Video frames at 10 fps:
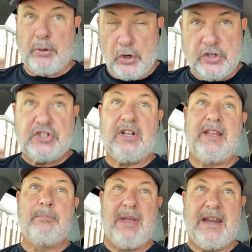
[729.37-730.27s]

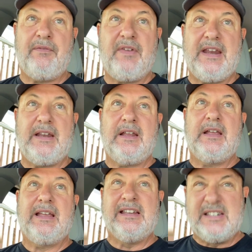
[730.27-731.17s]
personally benefited,
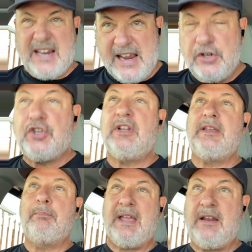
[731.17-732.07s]

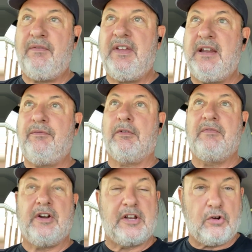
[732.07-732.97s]
intentionally benefited
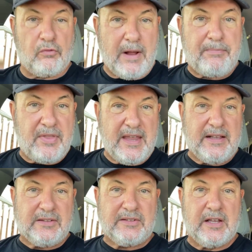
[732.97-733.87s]
from very corrupt
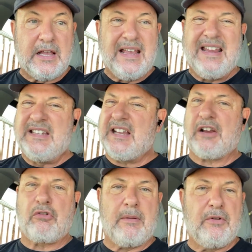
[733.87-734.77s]
things. He's
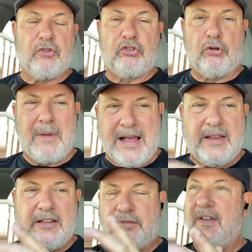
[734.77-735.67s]
got criminals
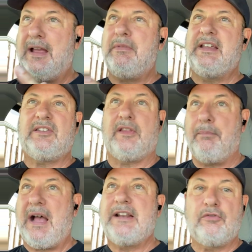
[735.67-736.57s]
throughout his family. It's
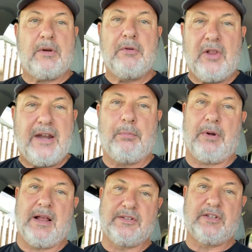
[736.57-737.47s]
the Biden criminal
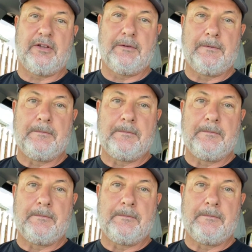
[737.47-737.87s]
enterprise.